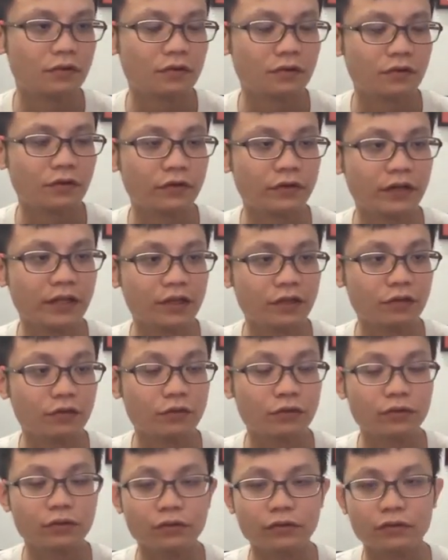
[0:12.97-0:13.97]

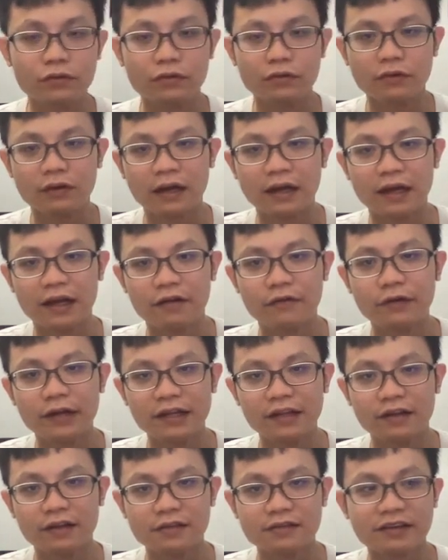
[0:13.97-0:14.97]
read
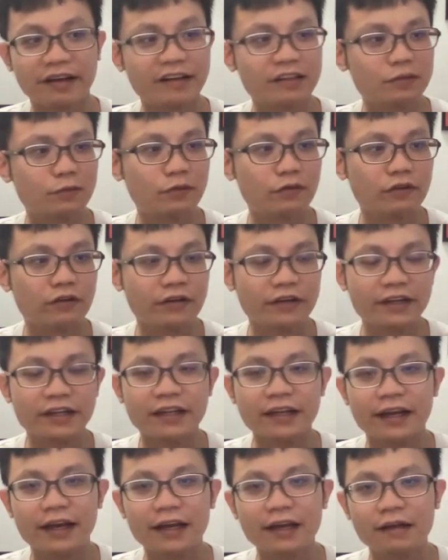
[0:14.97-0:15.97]
your science book
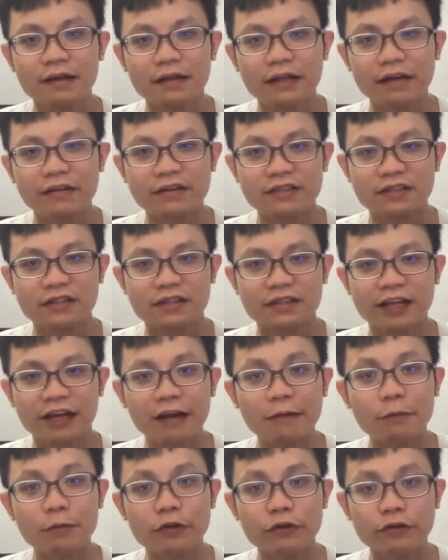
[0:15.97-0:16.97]
already. Now is the
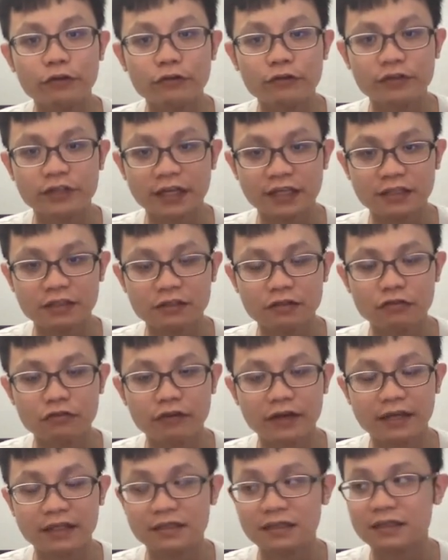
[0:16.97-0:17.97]
time to just do
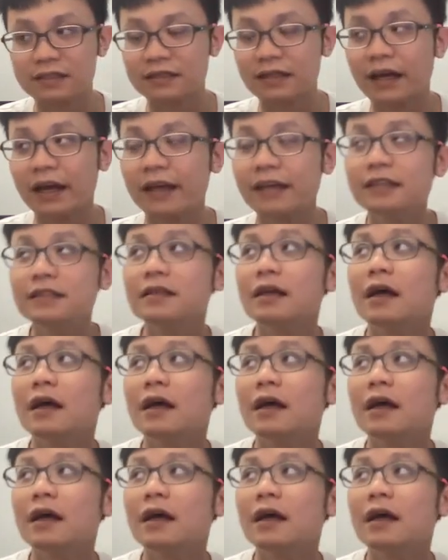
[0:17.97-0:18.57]
exercise.